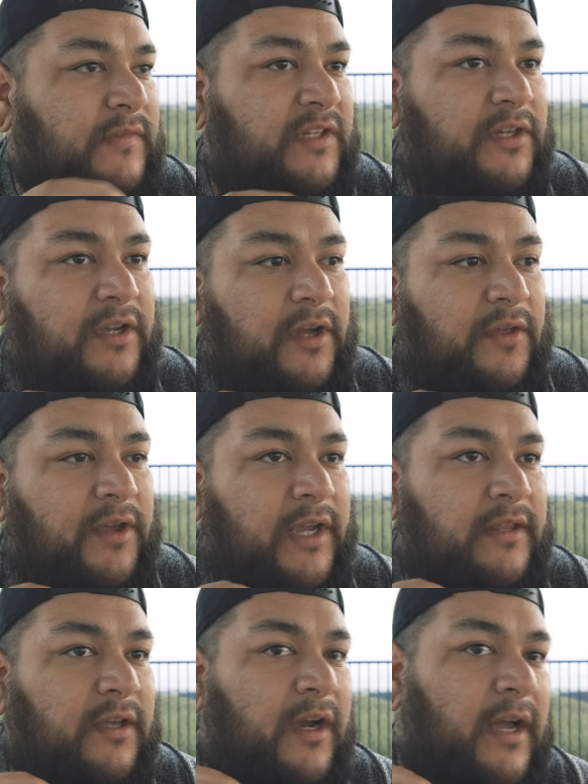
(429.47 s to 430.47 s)
So, you know,
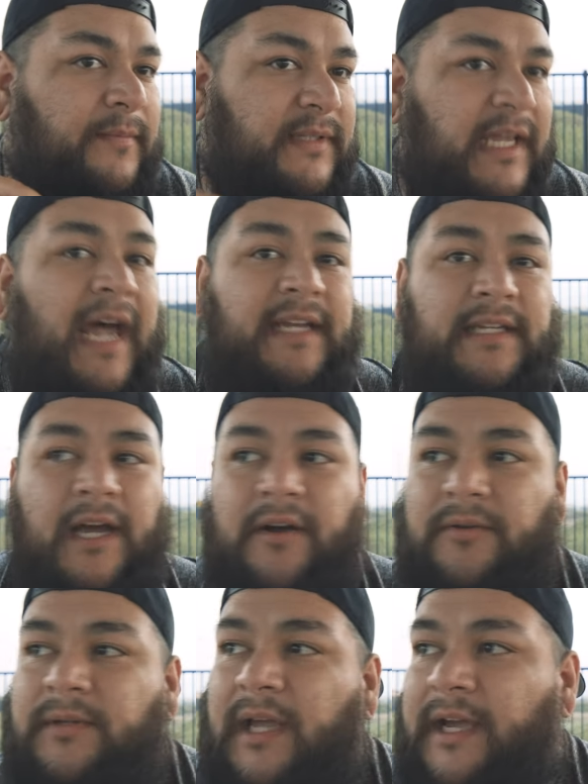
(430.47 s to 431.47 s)
there comes that
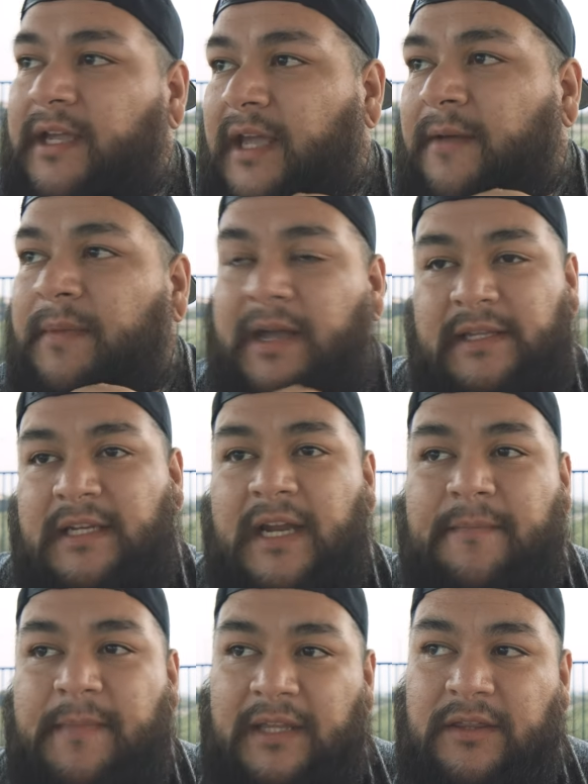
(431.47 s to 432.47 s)
doubt. Like, did
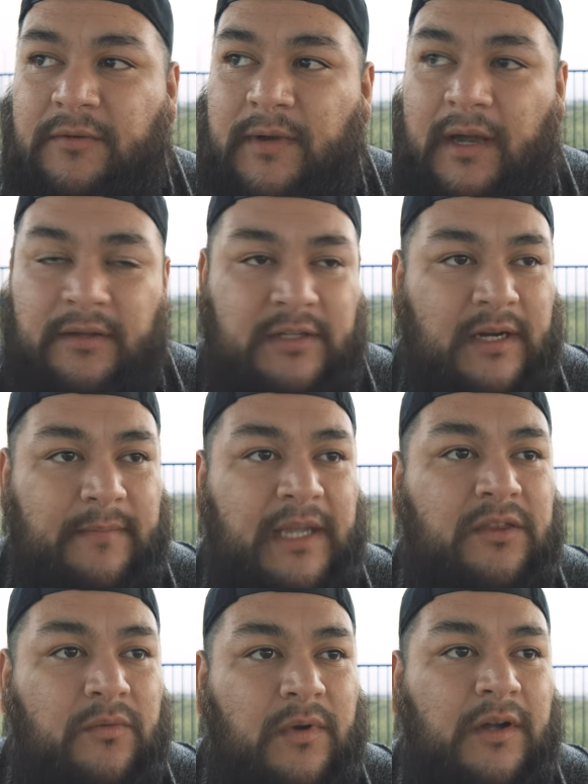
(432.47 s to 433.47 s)
I make the
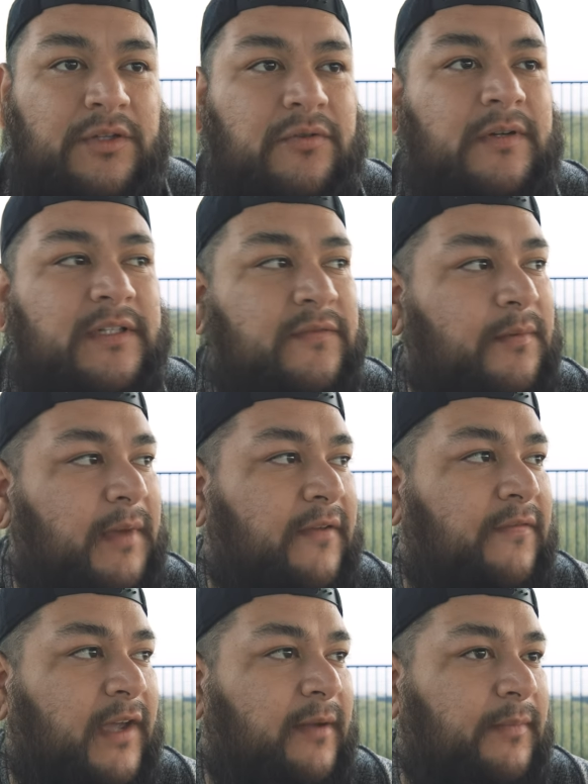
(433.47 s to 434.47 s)
wrong choice for my
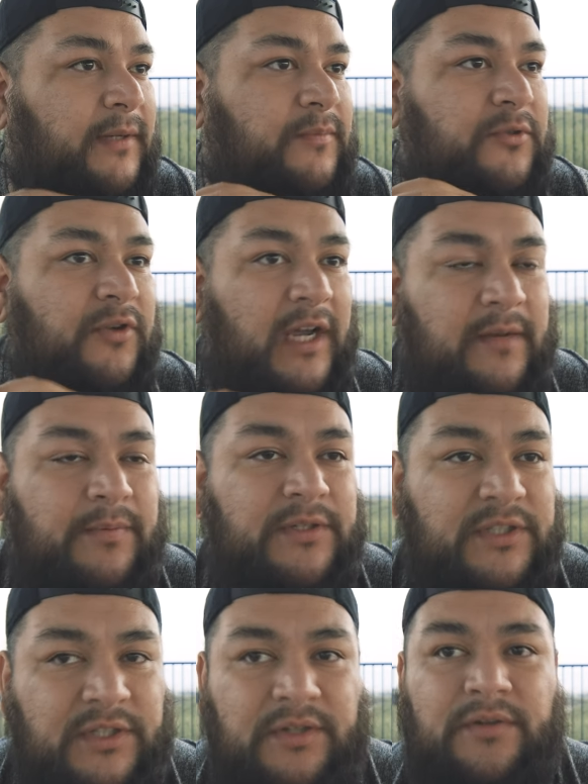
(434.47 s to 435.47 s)
family? Trying to
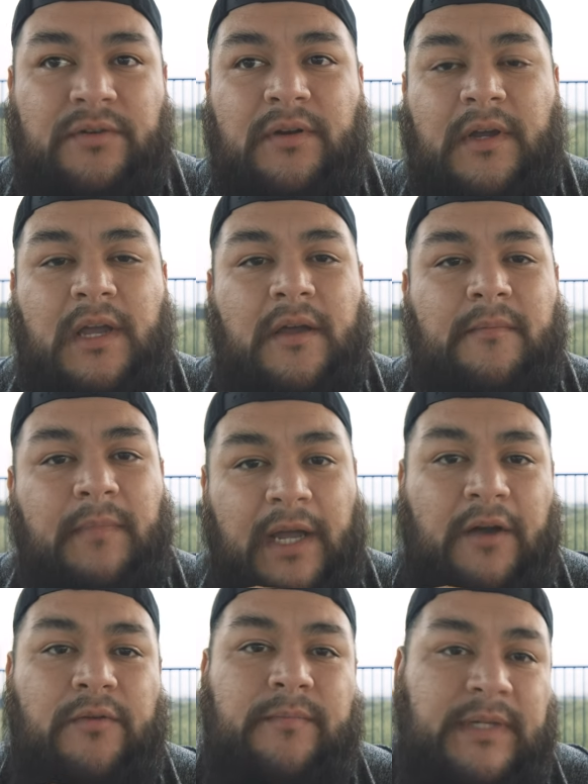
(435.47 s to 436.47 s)
pursue
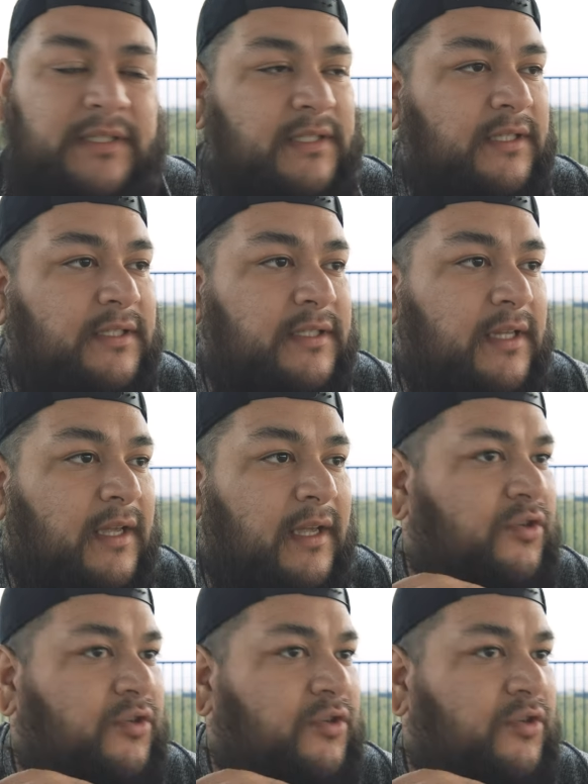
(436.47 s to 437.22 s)
my own business.